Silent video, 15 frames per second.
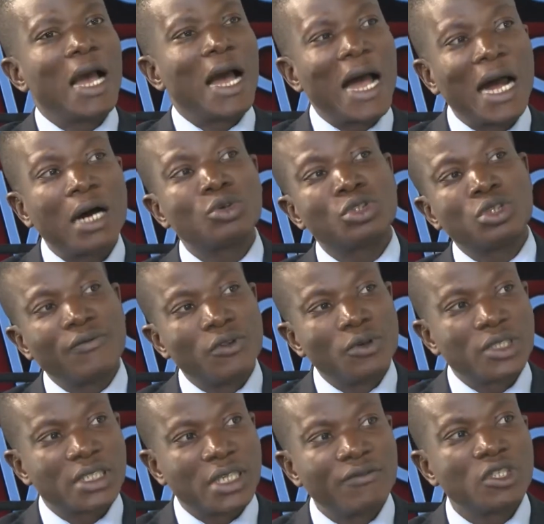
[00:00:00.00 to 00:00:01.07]
Out of
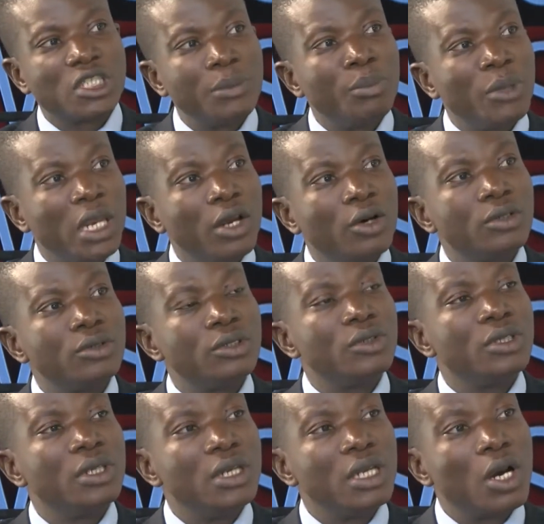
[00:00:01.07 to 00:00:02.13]
those 70 million,
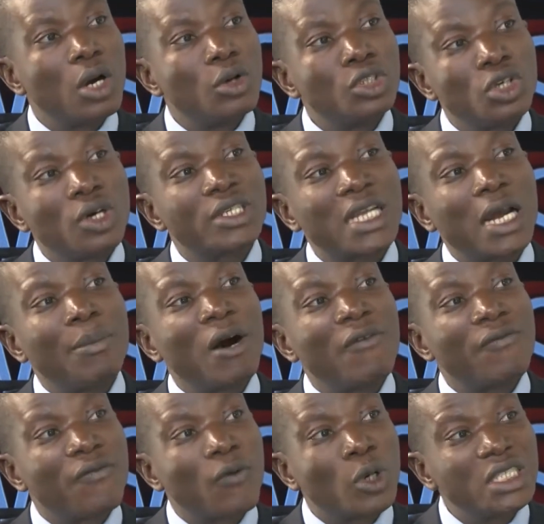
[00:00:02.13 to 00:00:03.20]
just
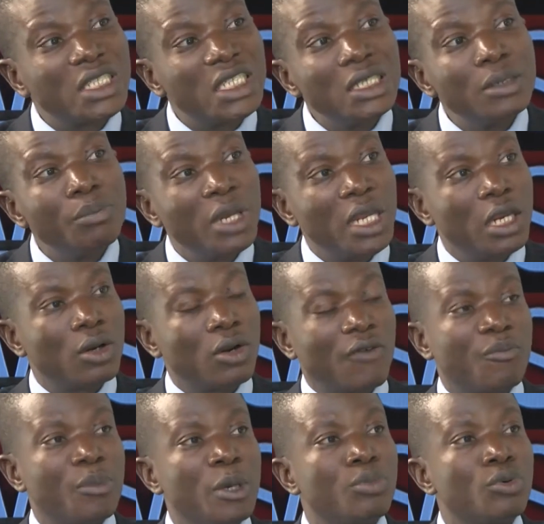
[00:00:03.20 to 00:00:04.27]
about 14 million
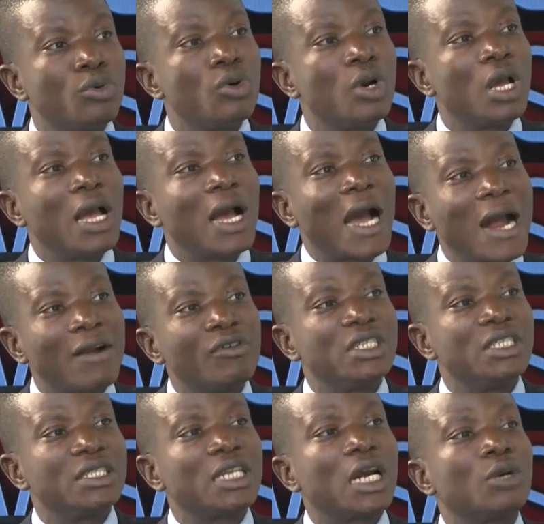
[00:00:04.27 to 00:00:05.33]
of people are
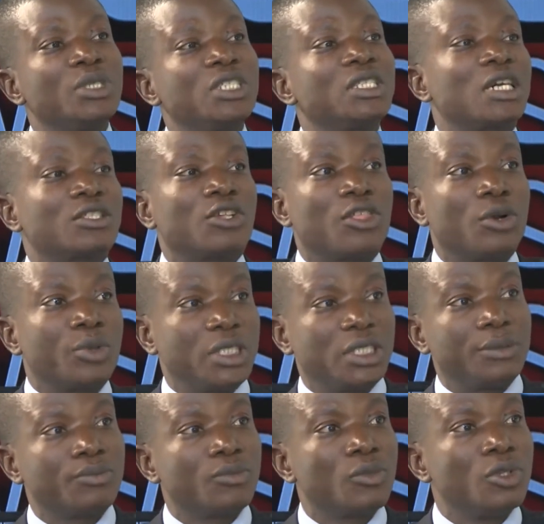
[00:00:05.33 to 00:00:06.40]
registered with the tax
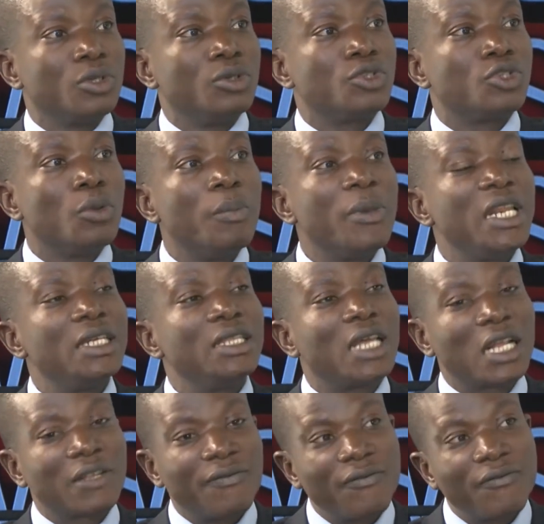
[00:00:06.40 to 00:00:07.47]
authority. Mm. So meaning
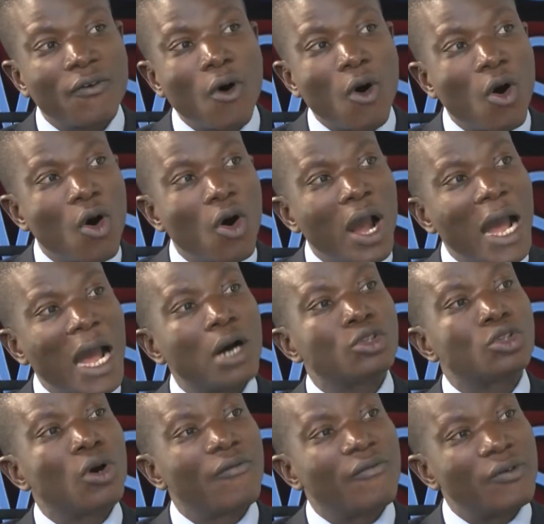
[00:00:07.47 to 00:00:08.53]
that four
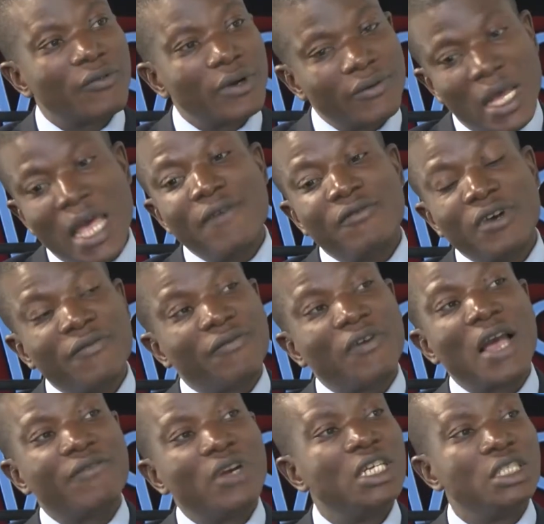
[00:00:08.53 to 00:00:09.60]
out of every
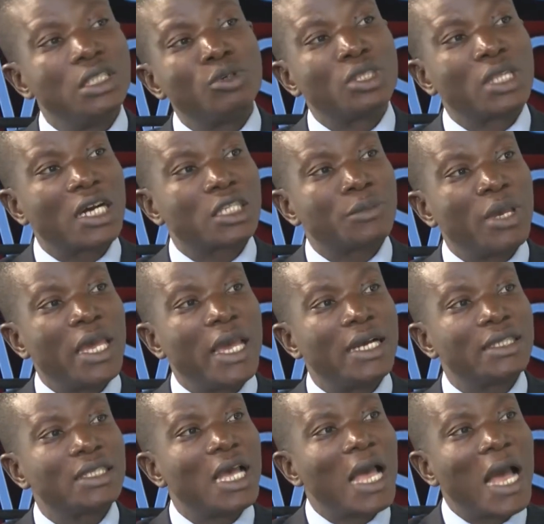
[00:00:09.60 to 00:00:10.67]
five eligible
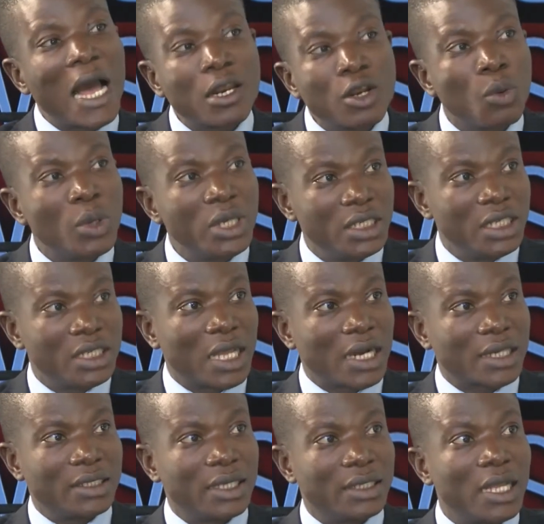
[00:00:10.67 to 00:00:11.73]
taxpayers are not within the
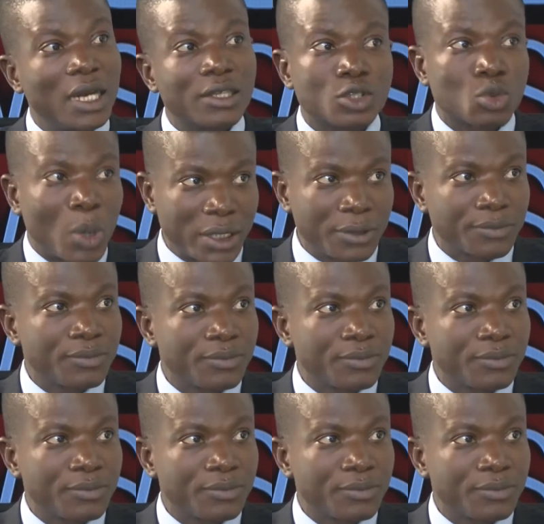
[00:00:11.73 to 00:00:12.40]
tax net. That's one.